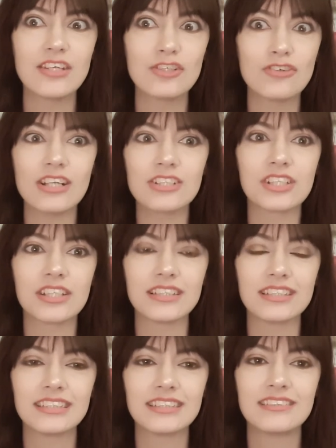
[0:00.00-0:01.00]

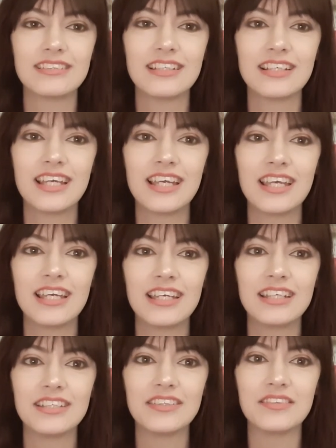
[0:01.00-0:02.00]
crushes,
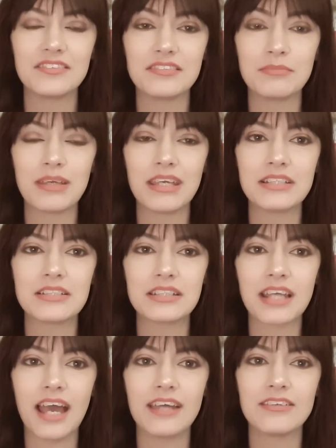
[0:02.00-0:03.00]
you begin to
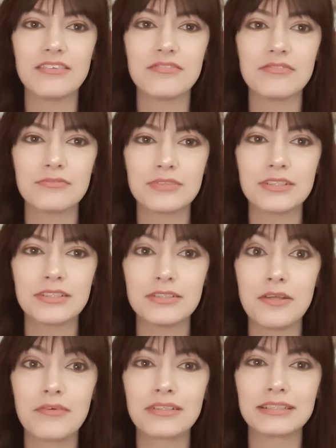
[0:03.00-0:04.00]
kind of
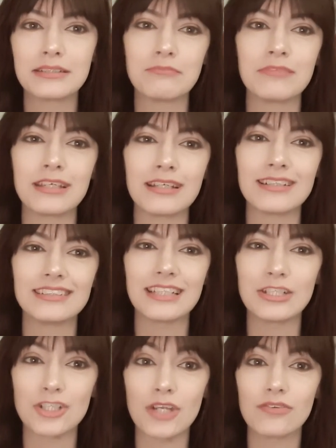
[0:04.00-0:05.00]
notice some things.
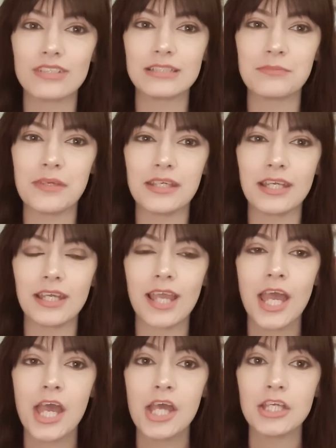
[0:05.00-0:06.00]
And generally speaking,
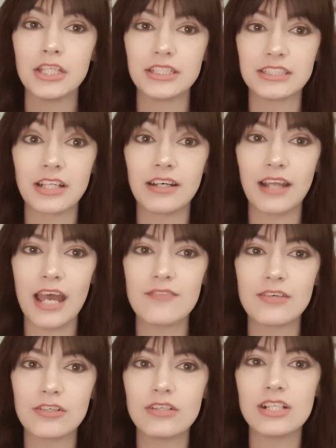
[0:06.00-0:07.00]
you start
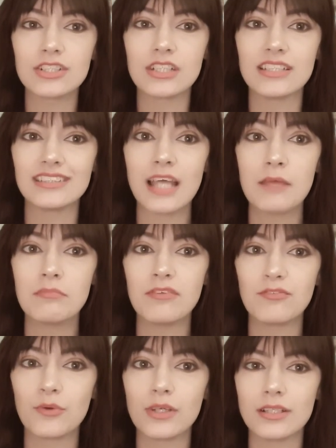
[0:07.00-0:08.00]
having crushes
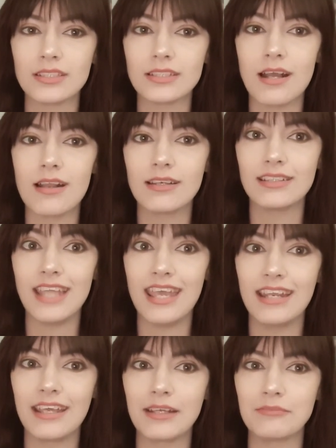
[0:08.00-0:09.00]
before you start
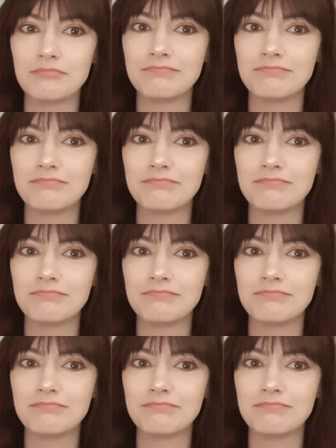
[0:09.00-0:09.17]
dating.